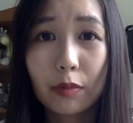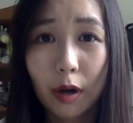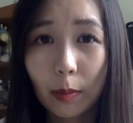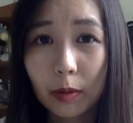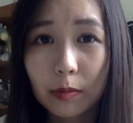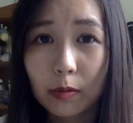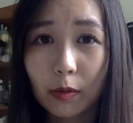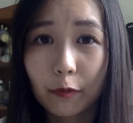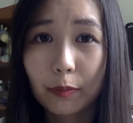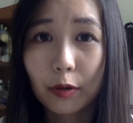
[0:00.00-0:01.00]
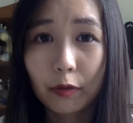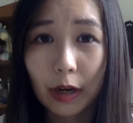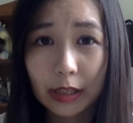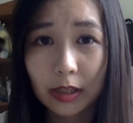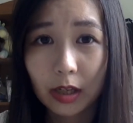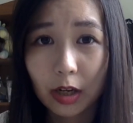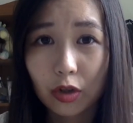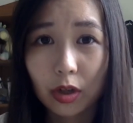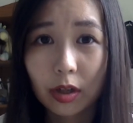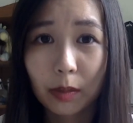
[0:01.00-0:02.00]
problems with
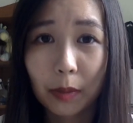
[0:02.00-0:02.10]
procrastination in the